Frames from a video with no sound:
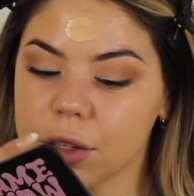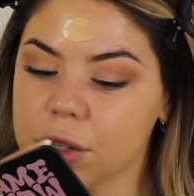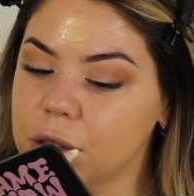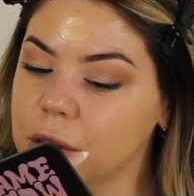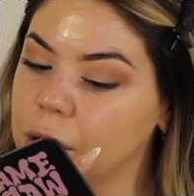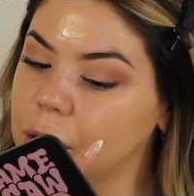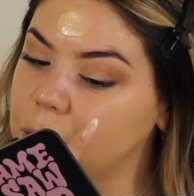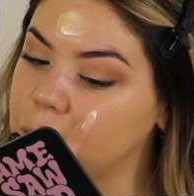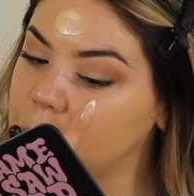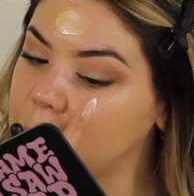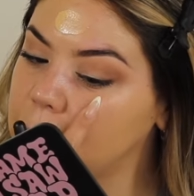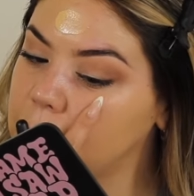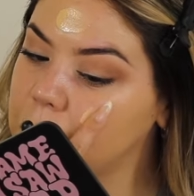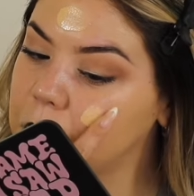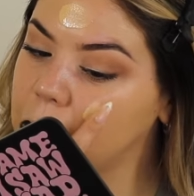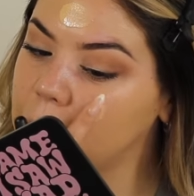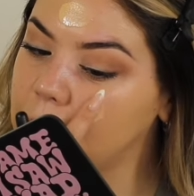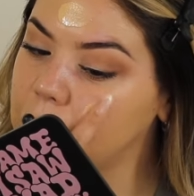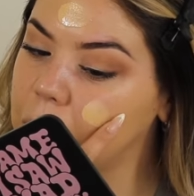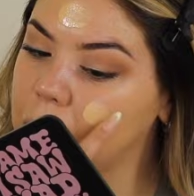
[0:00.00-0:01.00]
So
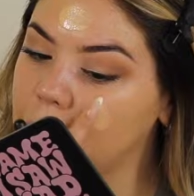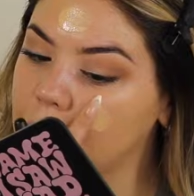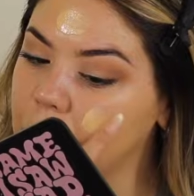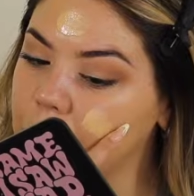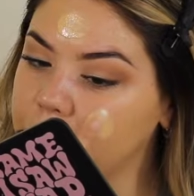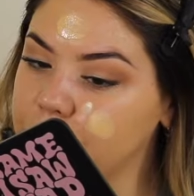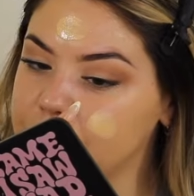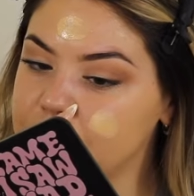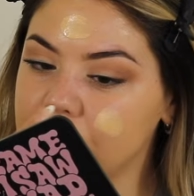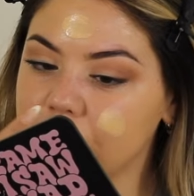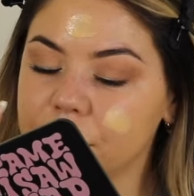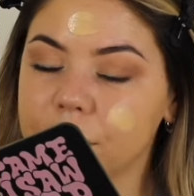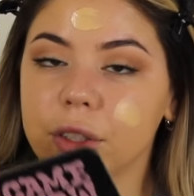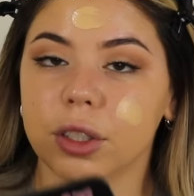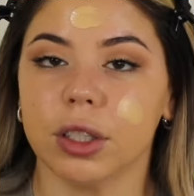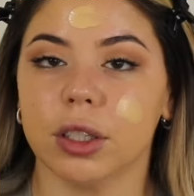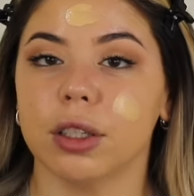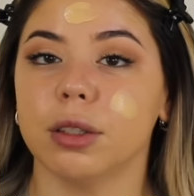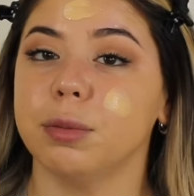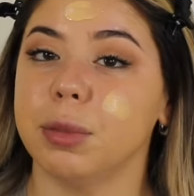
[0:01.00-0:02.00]
I would
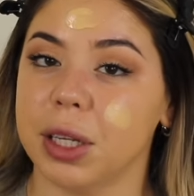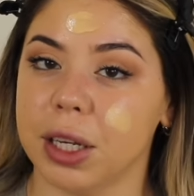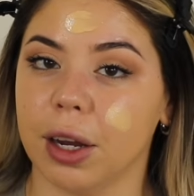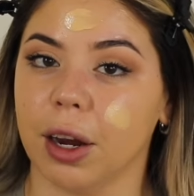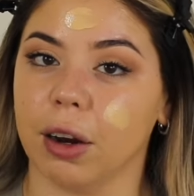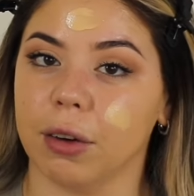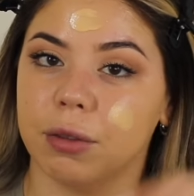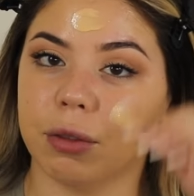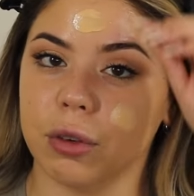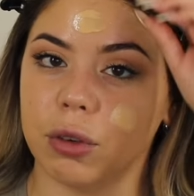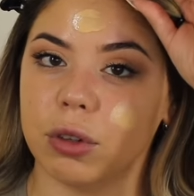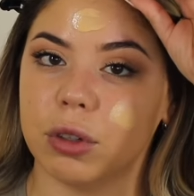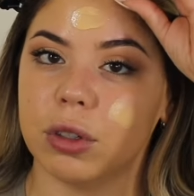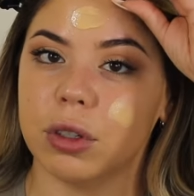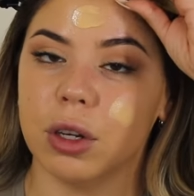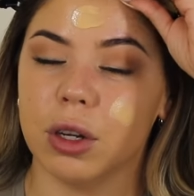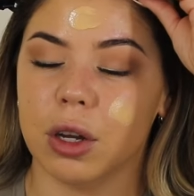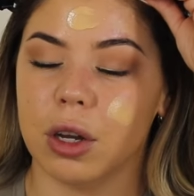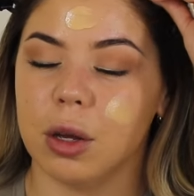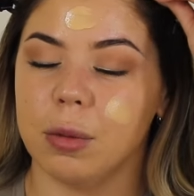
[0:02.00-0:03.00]
definitely be
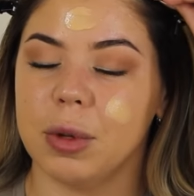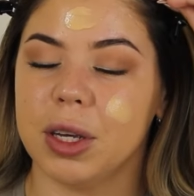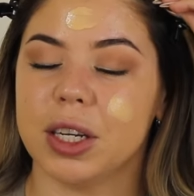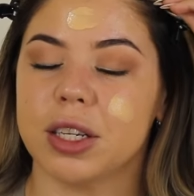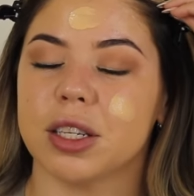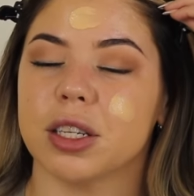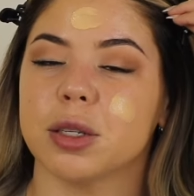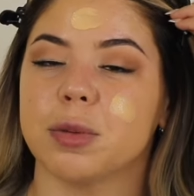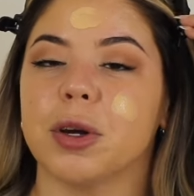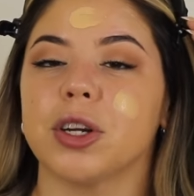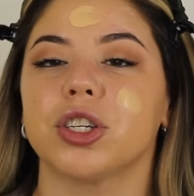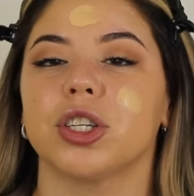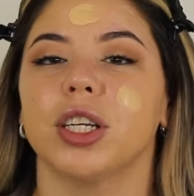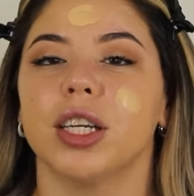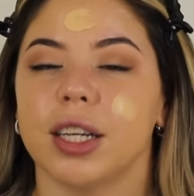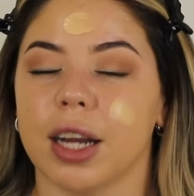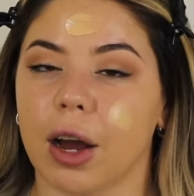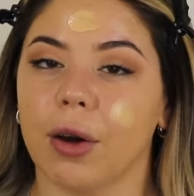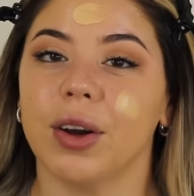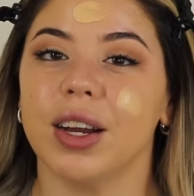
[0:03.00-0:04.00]
careful, because especially
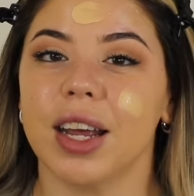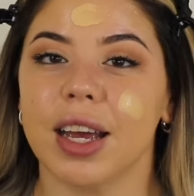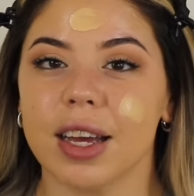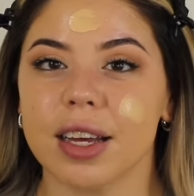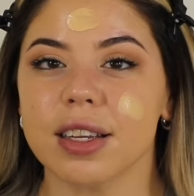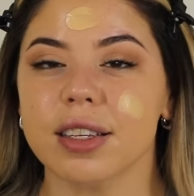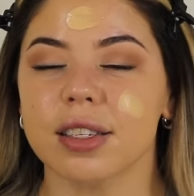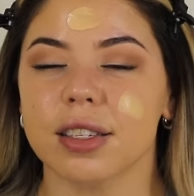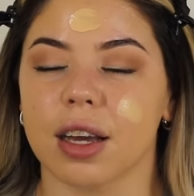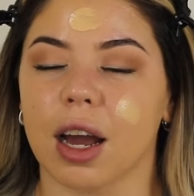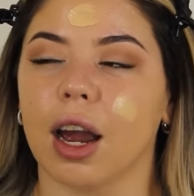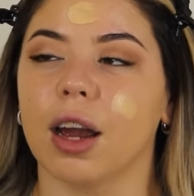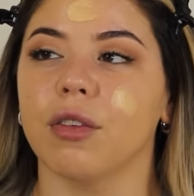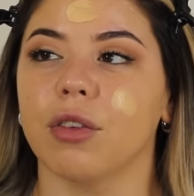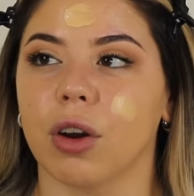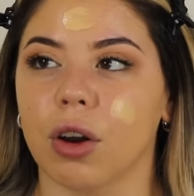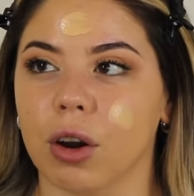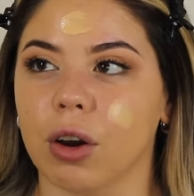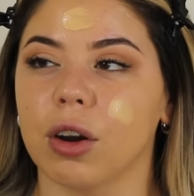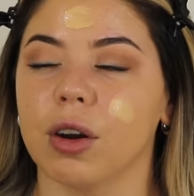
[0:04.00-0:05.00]
nowadays, I've
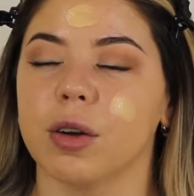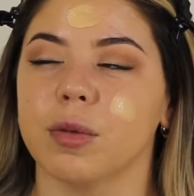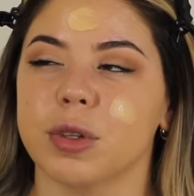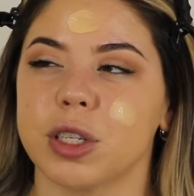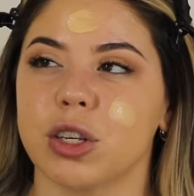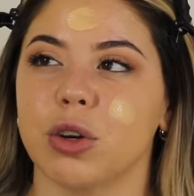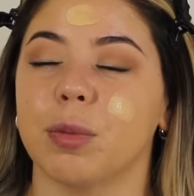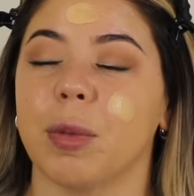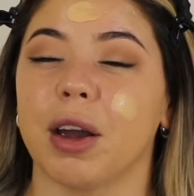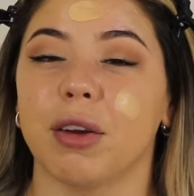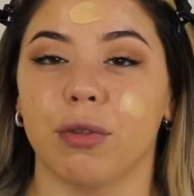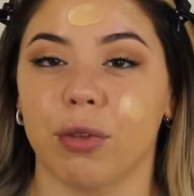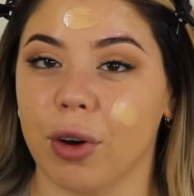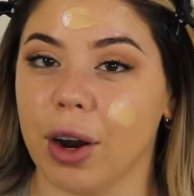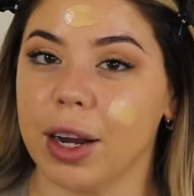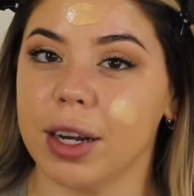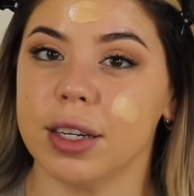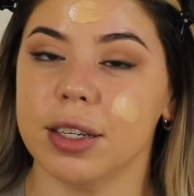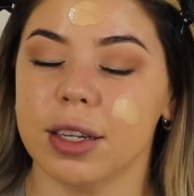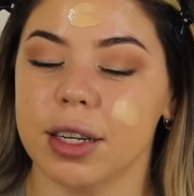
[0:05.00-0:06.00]
heard, so my
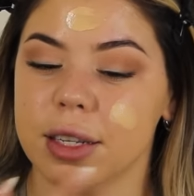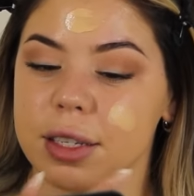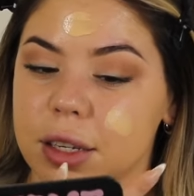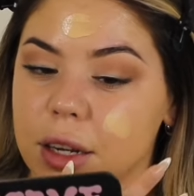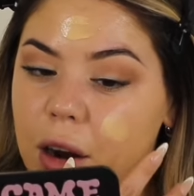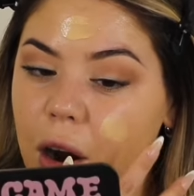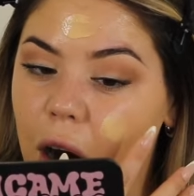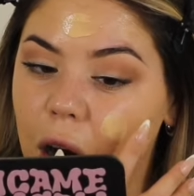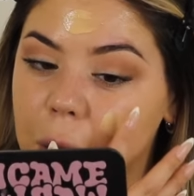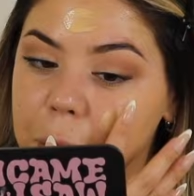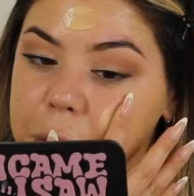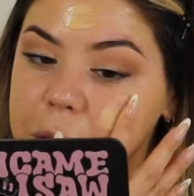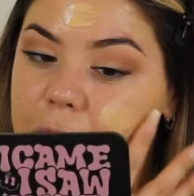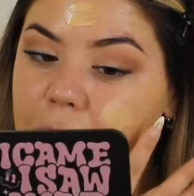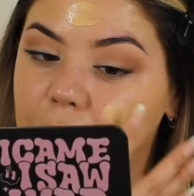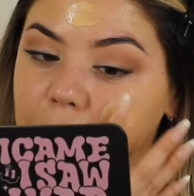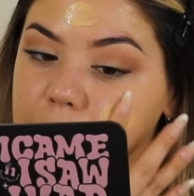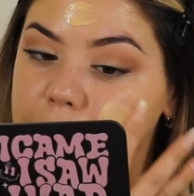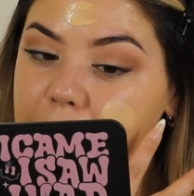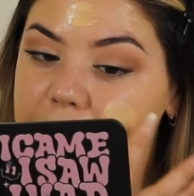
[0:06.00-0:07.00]
friend is a cop
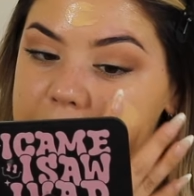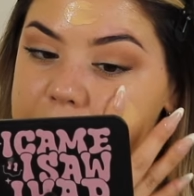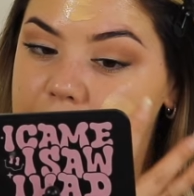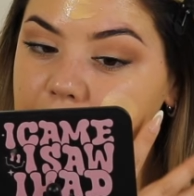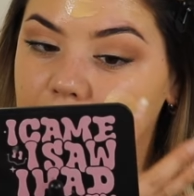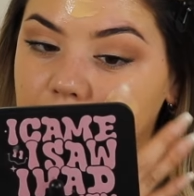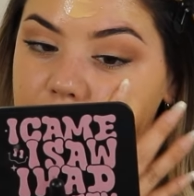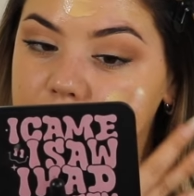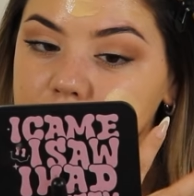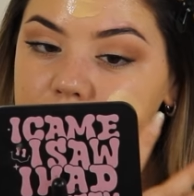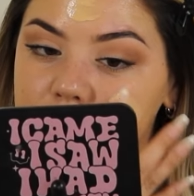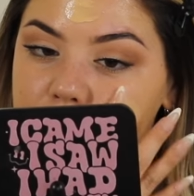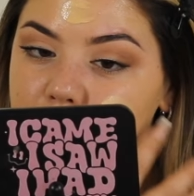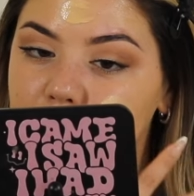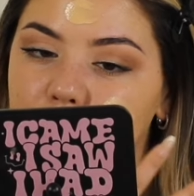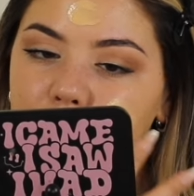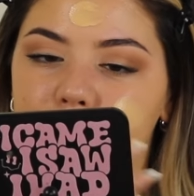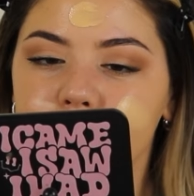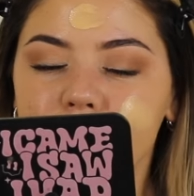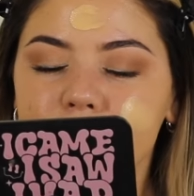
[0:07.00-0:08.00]
here in my town,
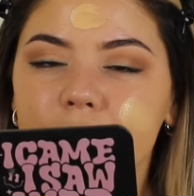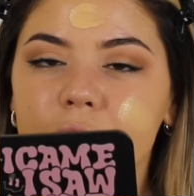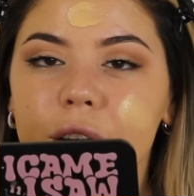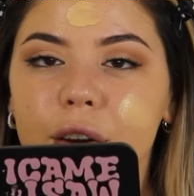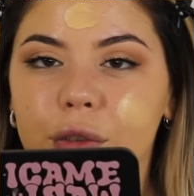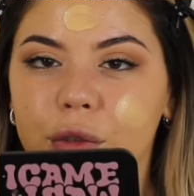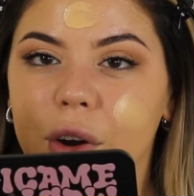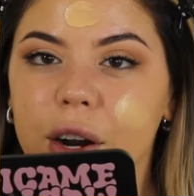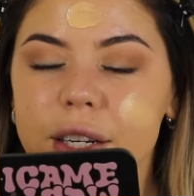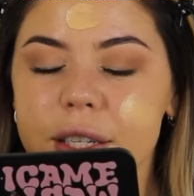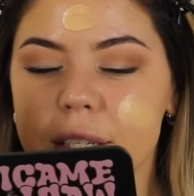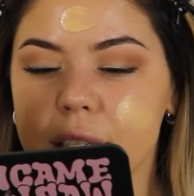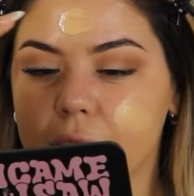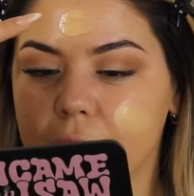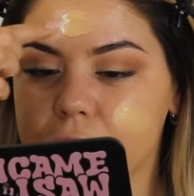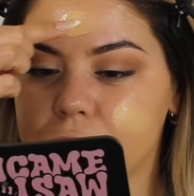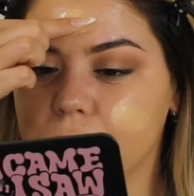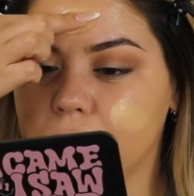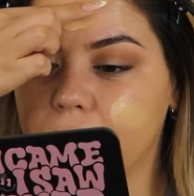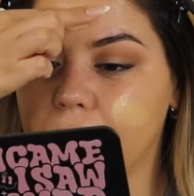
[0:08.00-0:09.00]
well, friend
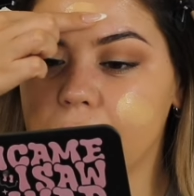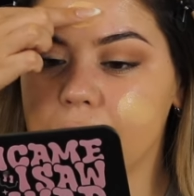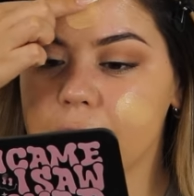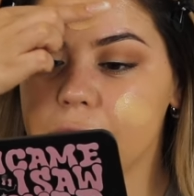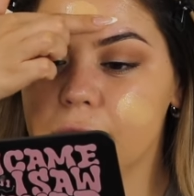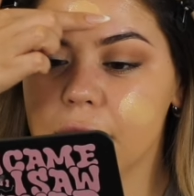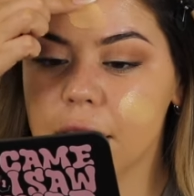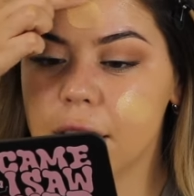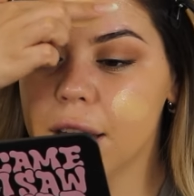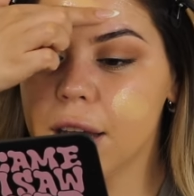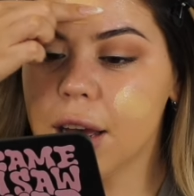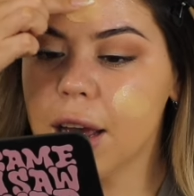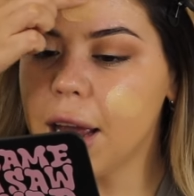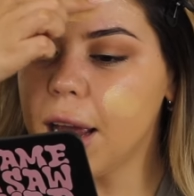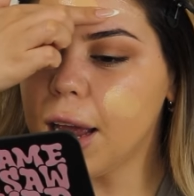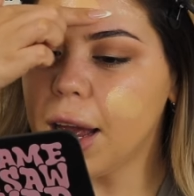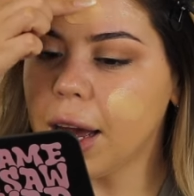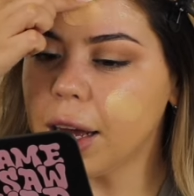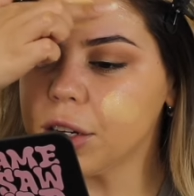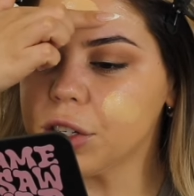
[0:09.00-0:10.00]
slash client,
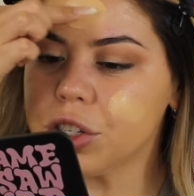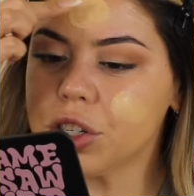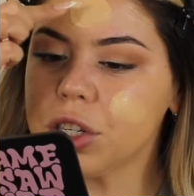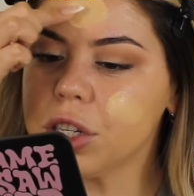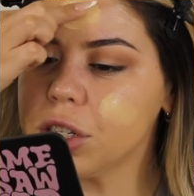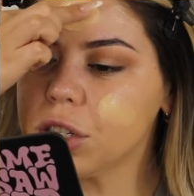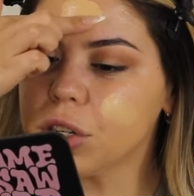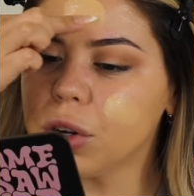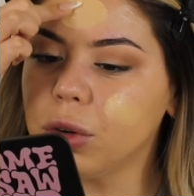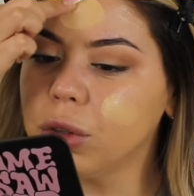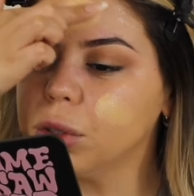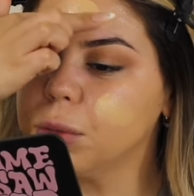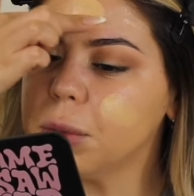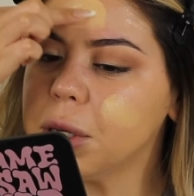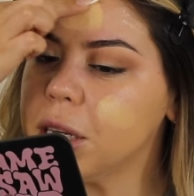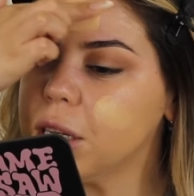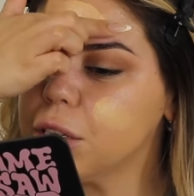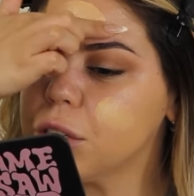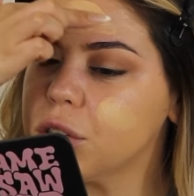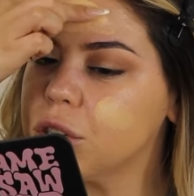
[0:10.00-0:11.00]
and she's told
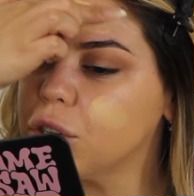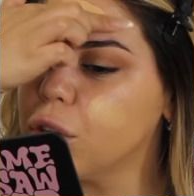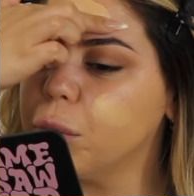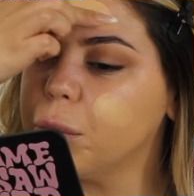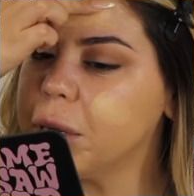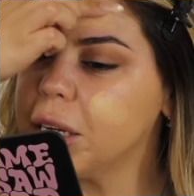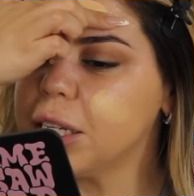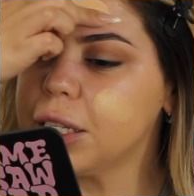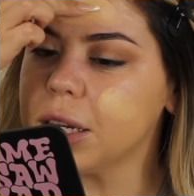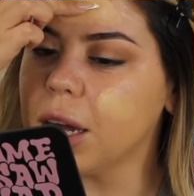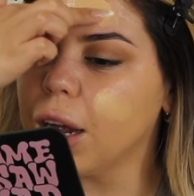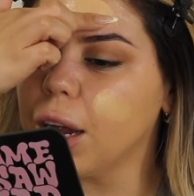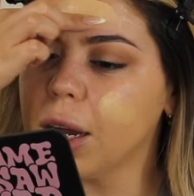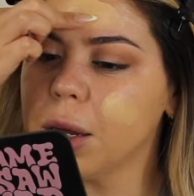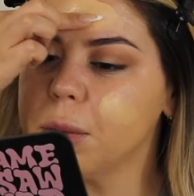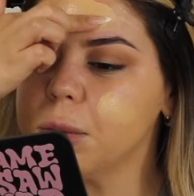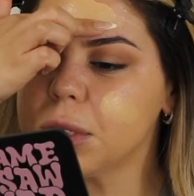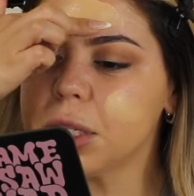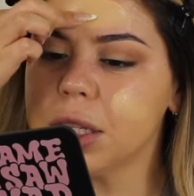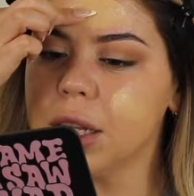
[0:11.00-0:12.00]
me so many times